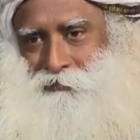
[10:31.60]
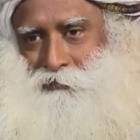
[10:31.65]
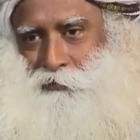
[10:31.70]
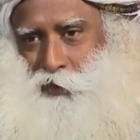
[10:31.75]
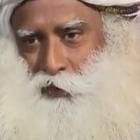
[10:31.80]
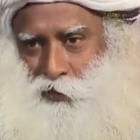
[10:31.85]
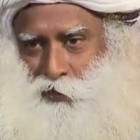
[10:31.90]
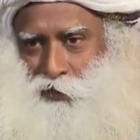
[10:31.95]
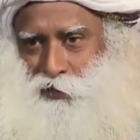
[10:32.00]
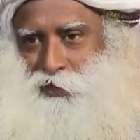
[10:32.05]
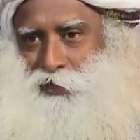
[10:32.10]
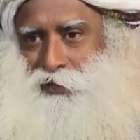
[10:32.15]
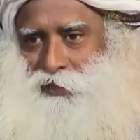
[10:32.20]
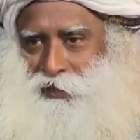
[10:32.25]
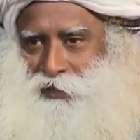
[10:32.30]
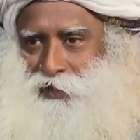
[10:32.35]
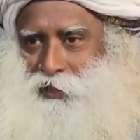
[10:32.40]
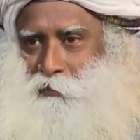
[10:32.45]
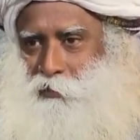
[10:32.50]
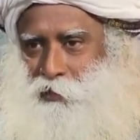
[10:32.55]
This is a
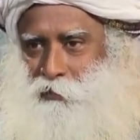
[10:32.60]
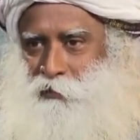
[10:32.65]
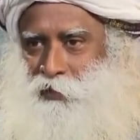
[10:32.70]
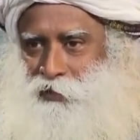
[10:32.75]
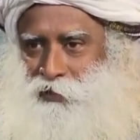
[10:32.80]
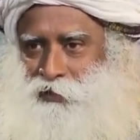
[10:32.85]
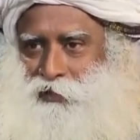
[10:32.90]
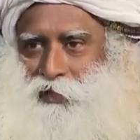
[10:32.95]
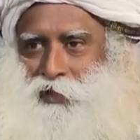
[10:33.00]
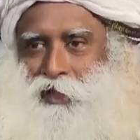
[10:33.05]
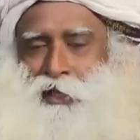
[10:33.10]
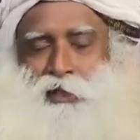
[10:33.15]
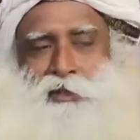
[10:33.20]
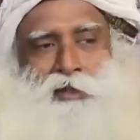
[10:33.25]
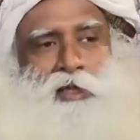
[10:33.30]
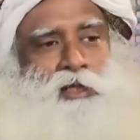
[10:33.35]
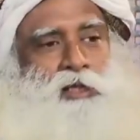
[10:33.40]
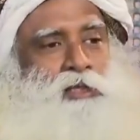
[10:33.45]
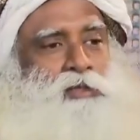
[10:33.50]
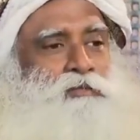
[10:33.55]
commitment.
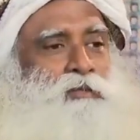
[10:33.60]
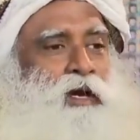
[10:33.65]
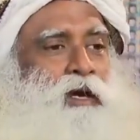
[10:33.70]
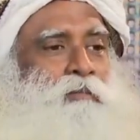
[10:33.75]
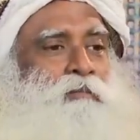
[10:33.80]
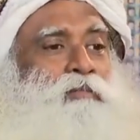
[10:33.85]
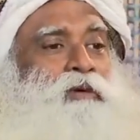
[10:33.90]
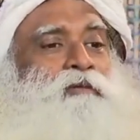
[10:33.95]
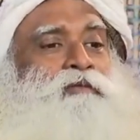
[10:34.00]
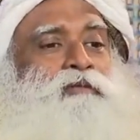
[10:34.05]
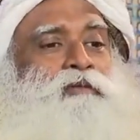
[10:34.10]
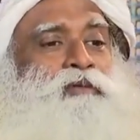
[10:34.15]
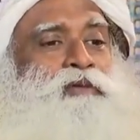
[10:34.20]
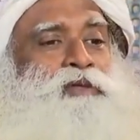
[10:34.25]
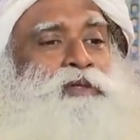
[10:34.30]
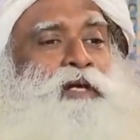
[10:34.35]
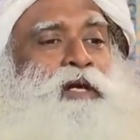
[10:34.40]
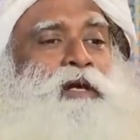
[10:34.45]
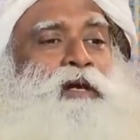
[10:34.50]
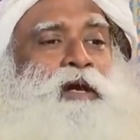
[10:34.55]
That is why before
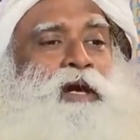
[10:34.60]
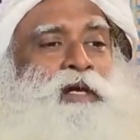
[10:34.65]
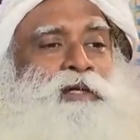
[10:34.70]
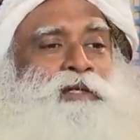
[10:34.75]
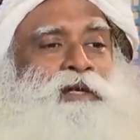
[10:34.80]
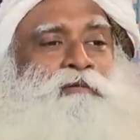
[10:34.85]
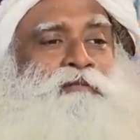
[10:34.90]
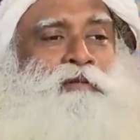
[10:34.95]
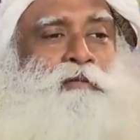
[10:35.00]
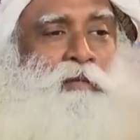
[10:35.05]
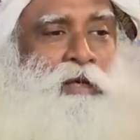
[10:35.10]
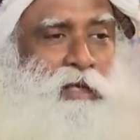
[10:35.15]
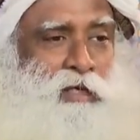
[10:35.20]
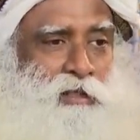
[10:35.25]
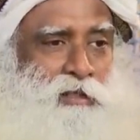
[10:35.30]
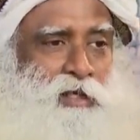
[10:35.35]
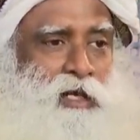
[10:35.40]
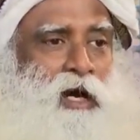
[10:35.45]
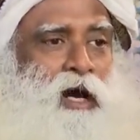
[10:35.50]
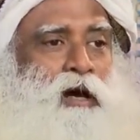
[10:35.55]
sunrise, everybody
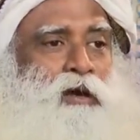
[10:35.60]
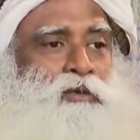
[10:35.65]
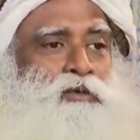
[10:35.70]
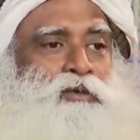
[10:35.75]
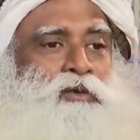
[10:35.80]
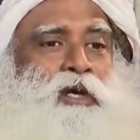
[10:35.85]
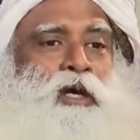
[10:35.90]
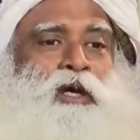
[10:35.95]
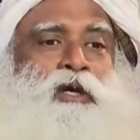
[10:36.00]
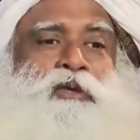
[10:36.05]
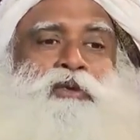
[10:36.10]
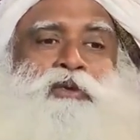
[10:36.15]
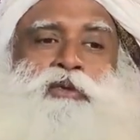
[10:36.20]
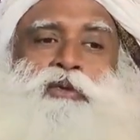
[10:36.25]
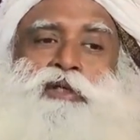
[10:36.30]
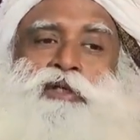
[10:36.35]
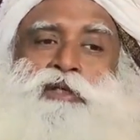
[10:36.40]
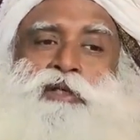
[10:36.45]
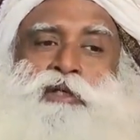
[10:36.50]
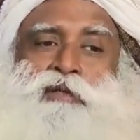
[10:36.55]
is out to
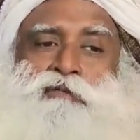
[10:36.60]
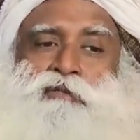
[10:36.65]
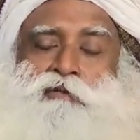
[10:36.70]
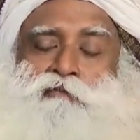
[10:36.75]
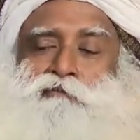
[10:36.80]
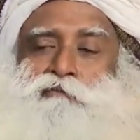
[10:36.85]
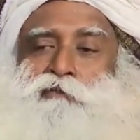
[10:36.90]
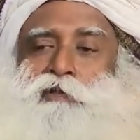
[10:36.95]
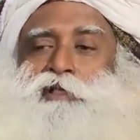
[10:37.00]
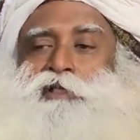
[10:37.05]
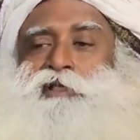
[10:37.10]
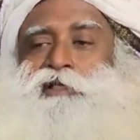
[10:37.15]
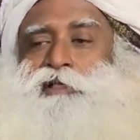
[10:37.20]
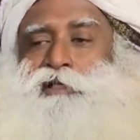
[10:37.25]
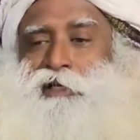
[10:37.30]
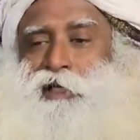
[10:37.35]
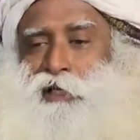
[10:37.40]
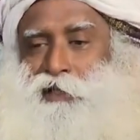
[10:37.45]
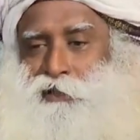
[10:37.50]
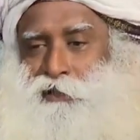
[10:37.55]
receive the first
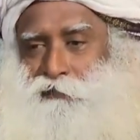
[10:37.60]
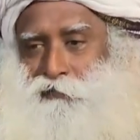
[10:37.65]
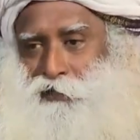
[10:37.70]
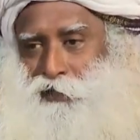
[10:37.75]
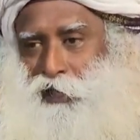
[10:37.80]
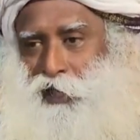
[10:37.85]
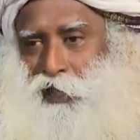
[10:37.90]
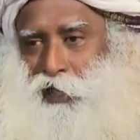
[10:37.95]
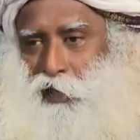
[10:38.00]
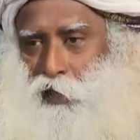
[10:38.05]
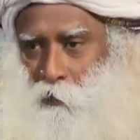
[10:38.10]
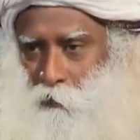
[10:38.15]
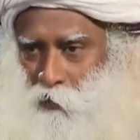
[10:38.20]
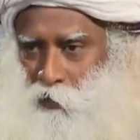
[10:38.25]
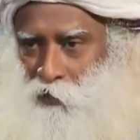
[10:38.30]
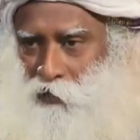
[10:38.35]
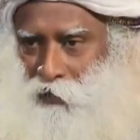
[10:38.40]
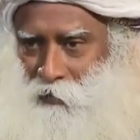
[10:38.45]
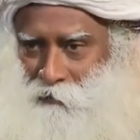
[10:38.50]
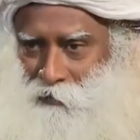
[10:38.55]
rays of sun
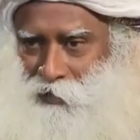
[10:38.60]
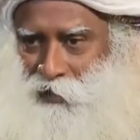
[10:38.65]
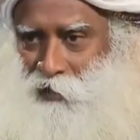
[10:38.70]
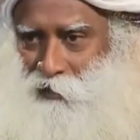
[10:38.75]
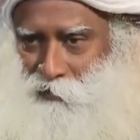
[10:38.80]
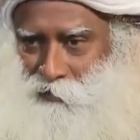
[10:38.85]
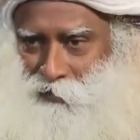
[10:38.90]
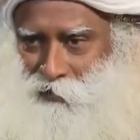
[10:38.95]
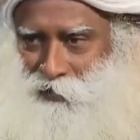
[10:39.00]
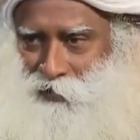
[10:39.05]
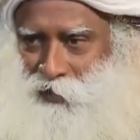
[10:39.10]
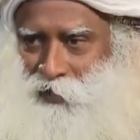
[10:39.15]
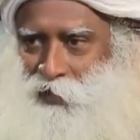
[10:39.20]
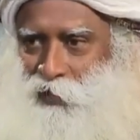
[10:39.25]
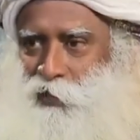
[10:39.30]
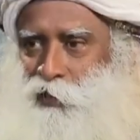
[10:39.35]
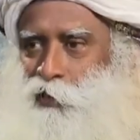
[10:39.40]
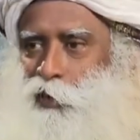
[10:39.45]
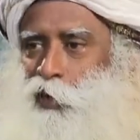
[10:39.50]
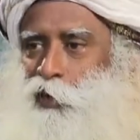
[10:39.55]
upon themselves,
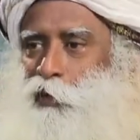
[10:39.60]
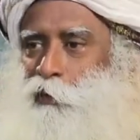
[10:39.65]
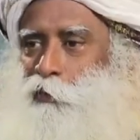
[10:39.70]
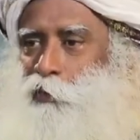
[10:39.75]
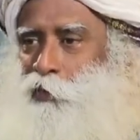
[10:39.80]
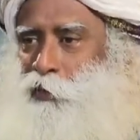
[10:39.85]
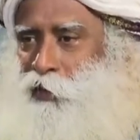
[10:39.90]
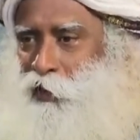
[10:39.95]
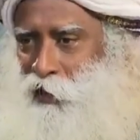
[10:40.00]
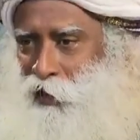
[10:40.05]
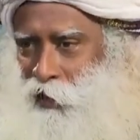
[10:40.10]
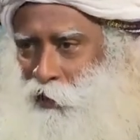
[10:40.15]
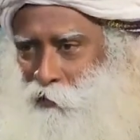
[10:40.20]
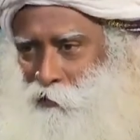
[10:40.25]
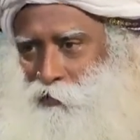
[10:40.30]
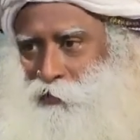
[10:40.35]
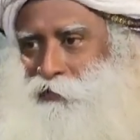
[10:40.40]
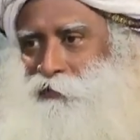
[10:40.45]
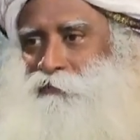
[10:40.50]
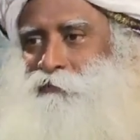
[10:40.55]
not upon the
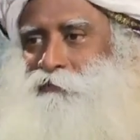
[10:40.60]
ground.